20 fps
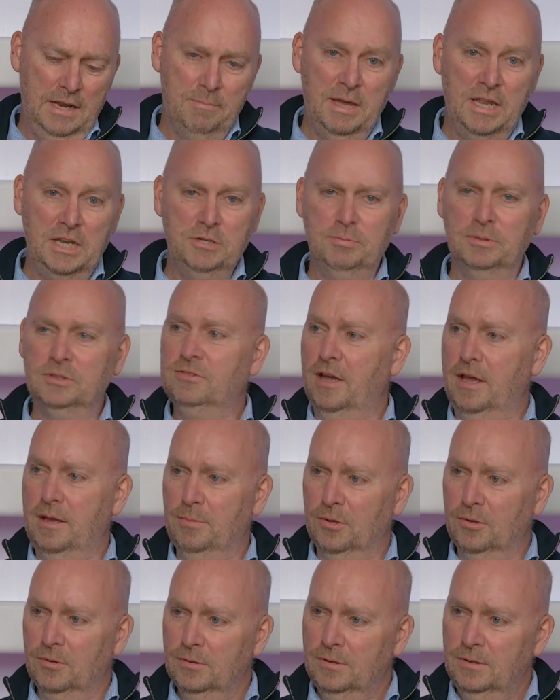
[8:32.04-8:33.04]
a management
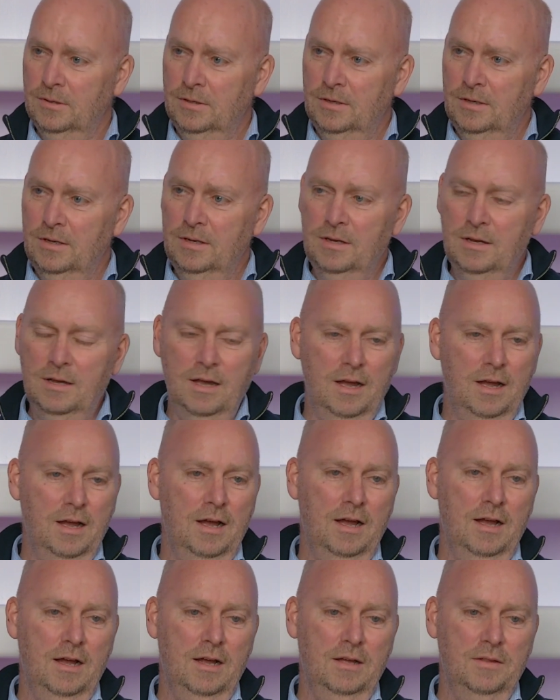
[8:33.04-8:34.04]
table,
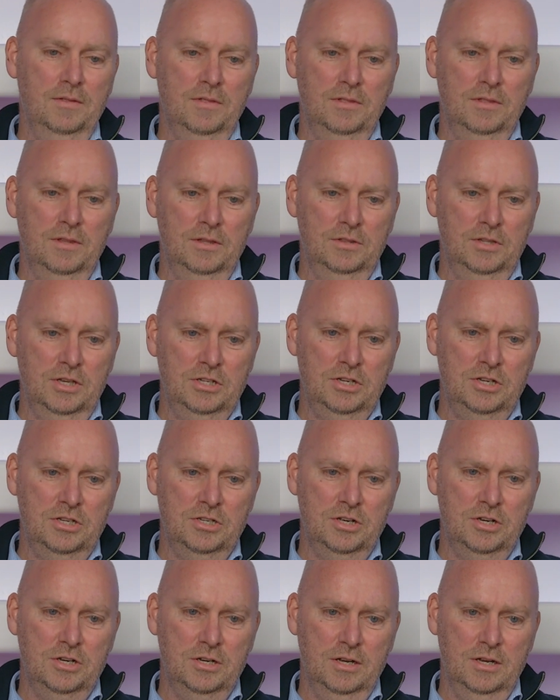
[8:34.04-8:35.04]
this is
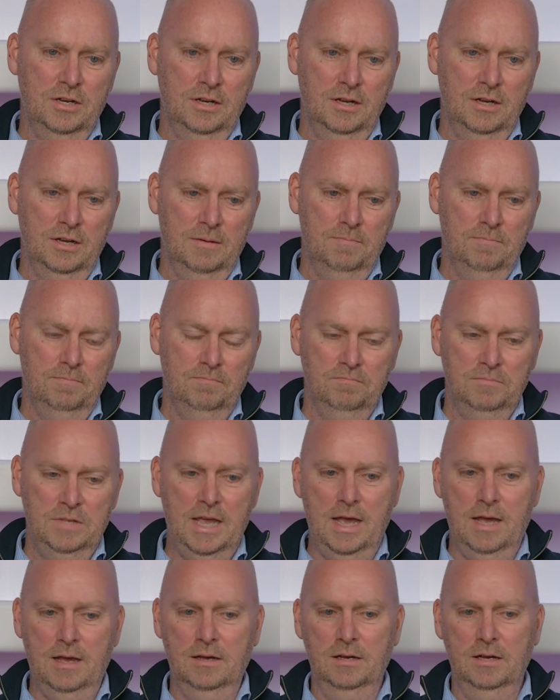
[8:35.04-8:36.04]
a
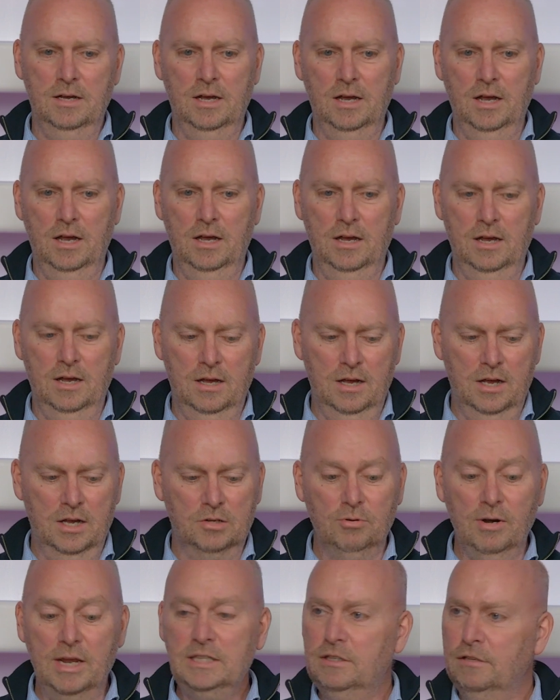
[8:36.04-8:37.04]

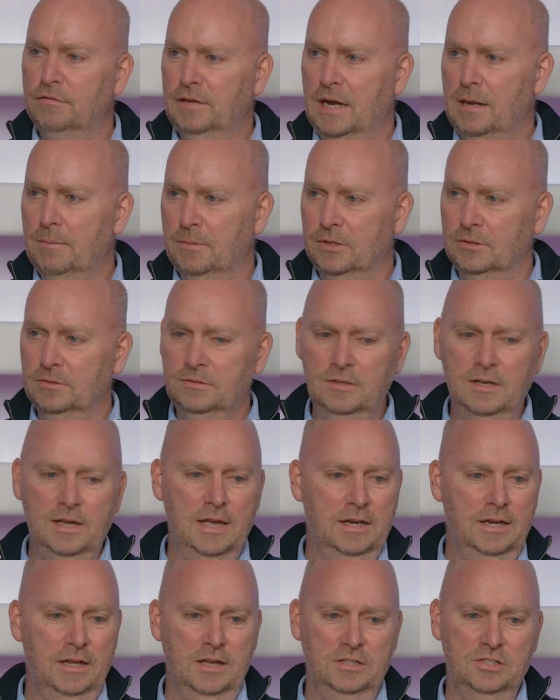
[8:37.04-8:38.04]
great development,
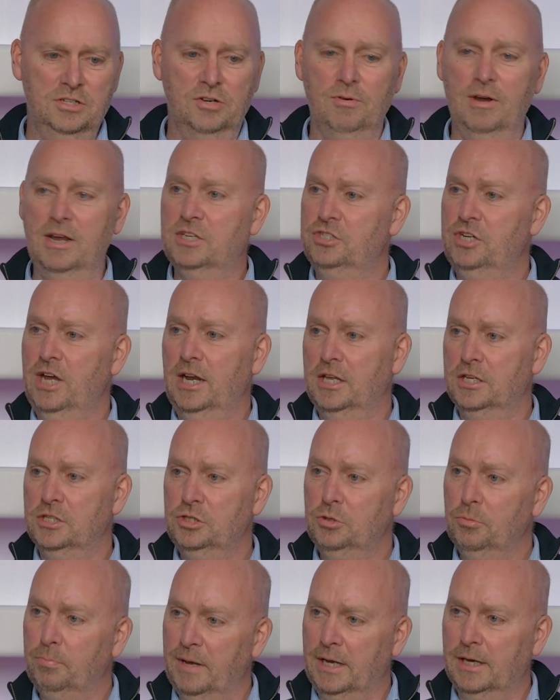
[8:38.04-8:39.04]
and it's a great challenge
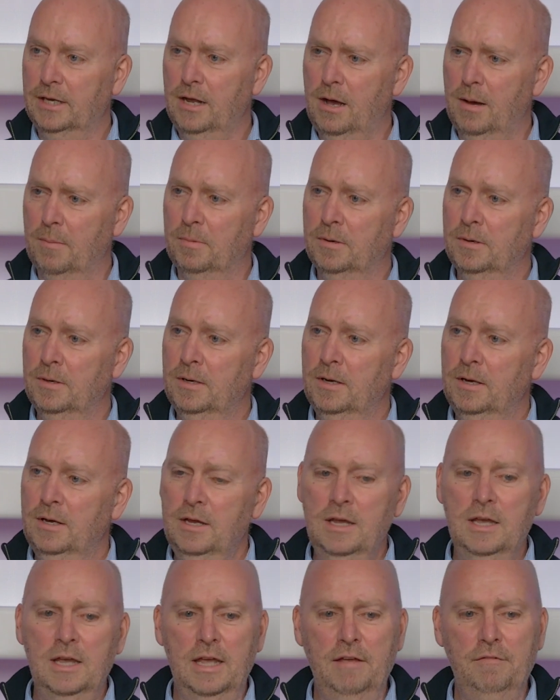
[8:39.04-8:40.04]
to pick it up.
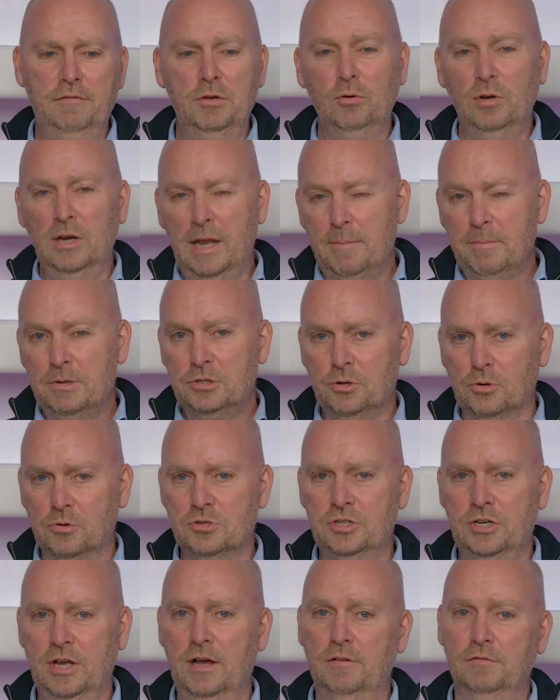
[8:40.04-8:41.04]
If you limit
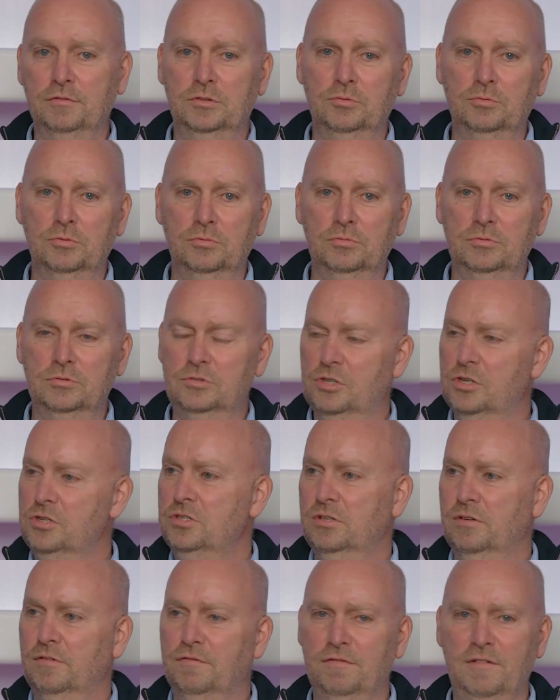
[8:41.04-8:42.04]
yourself to
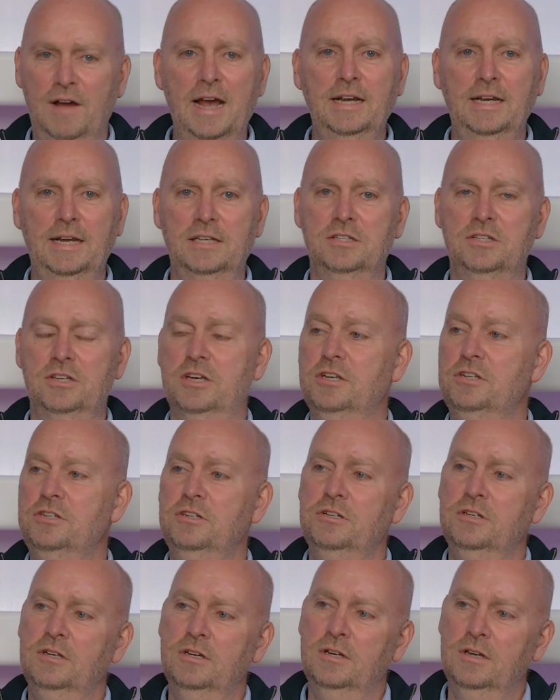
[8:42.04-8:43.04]
just the
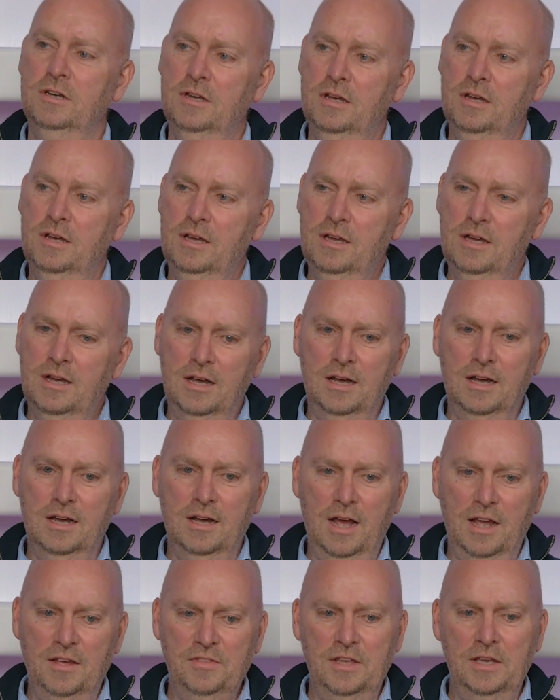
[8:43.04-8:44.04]
finances,
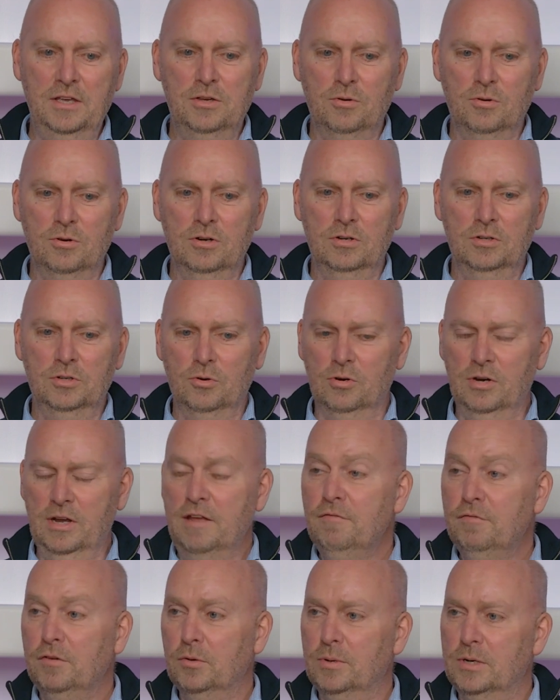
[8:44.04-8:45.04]
I think your
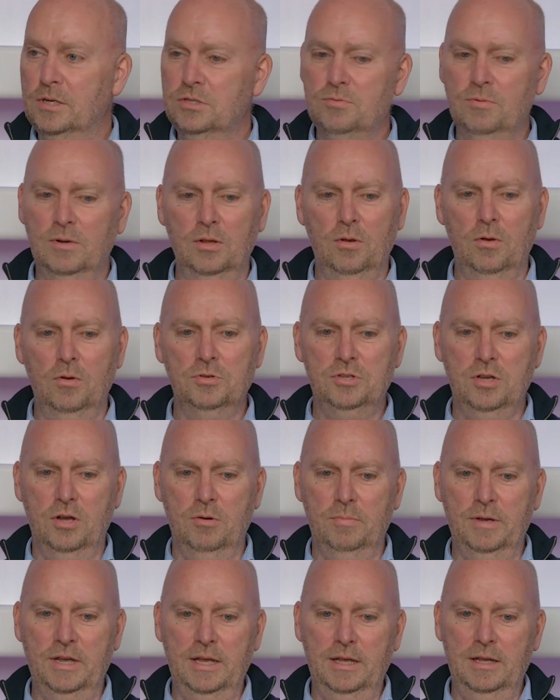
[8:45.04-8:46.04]
influence will also
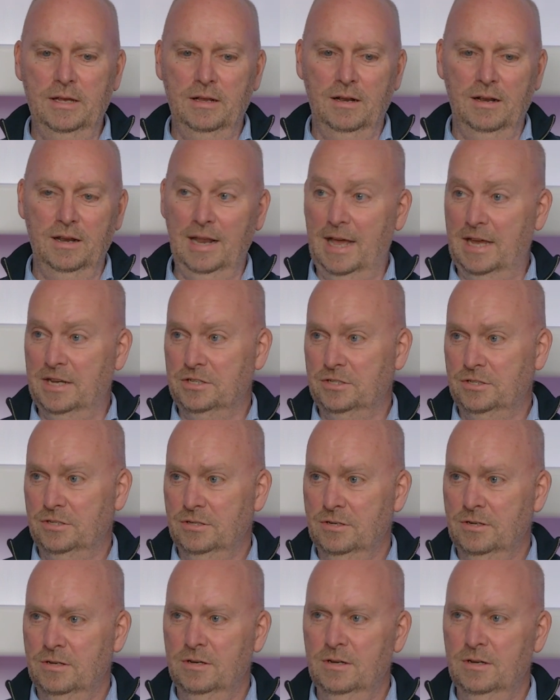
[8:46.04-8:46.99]
be less.